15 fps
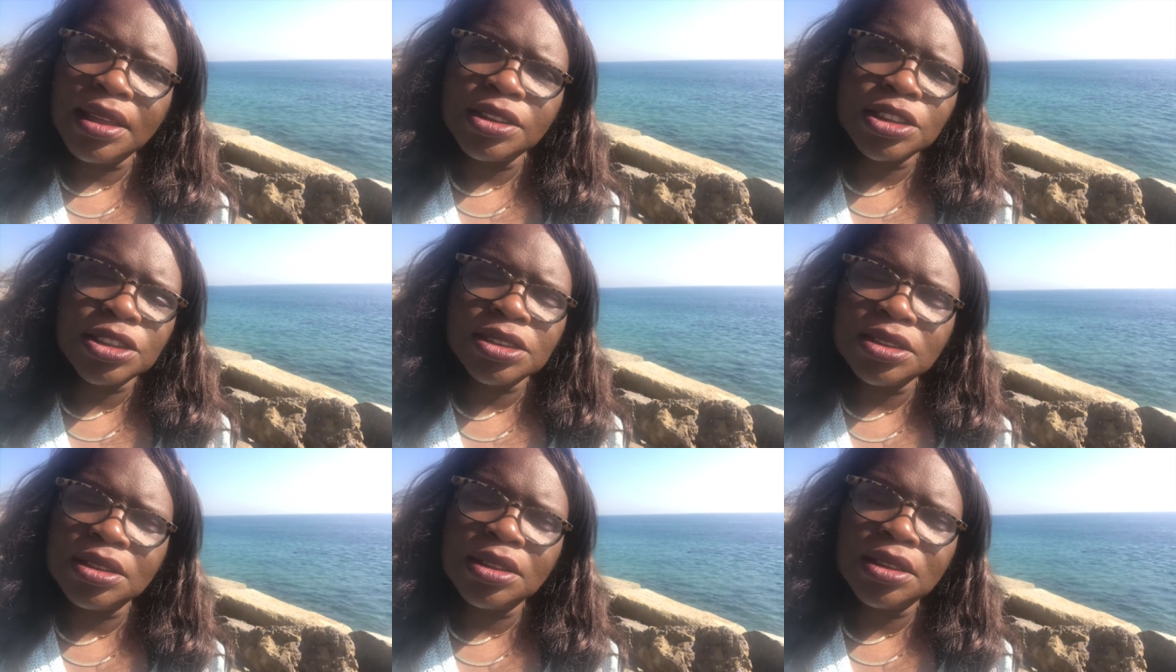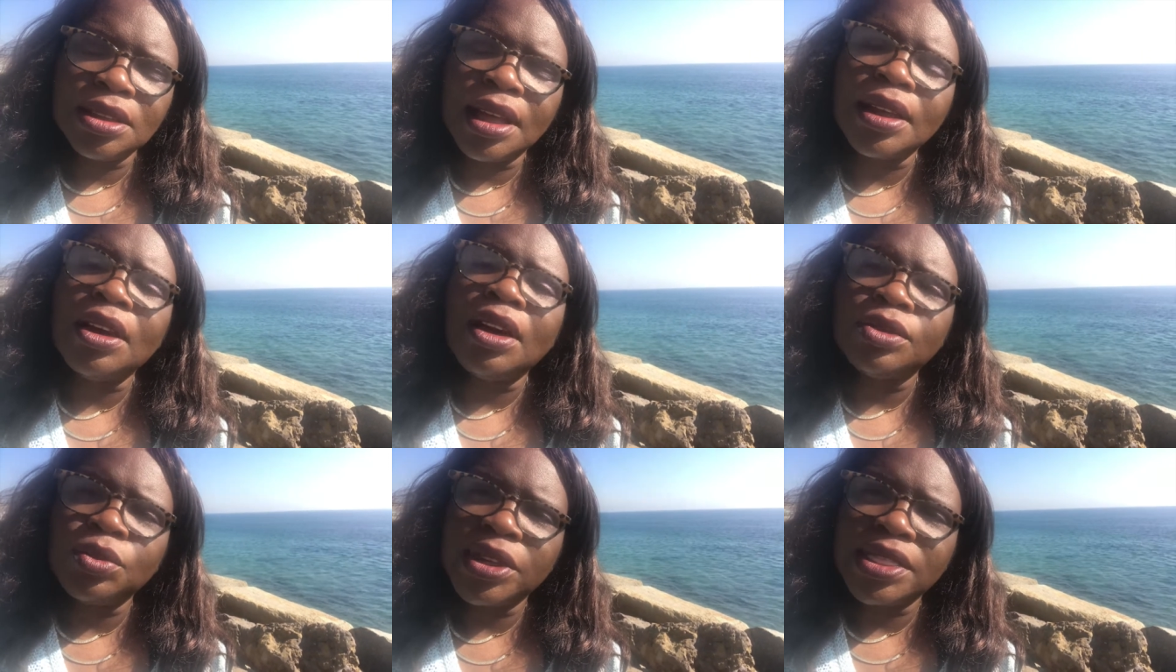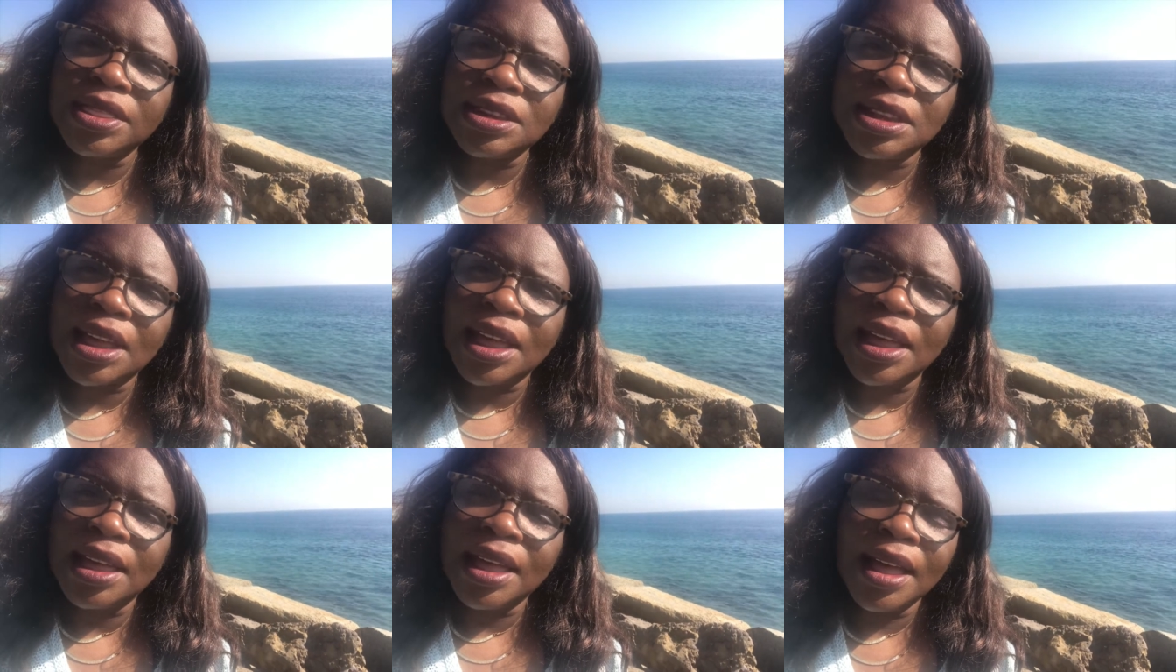and just get on with the
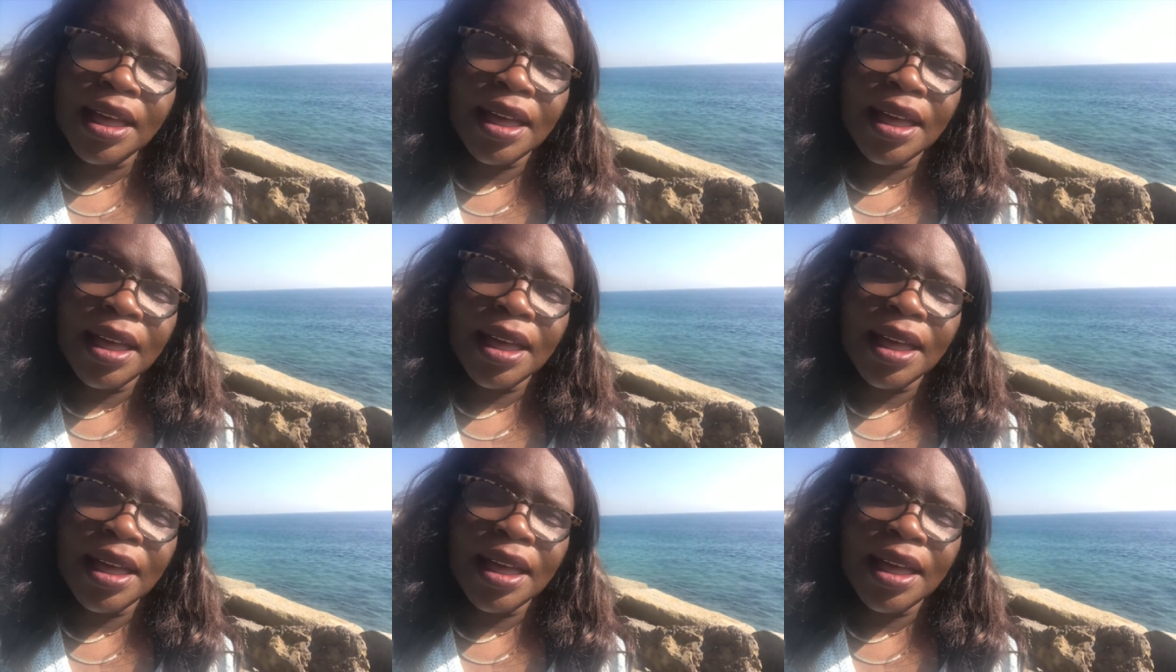day.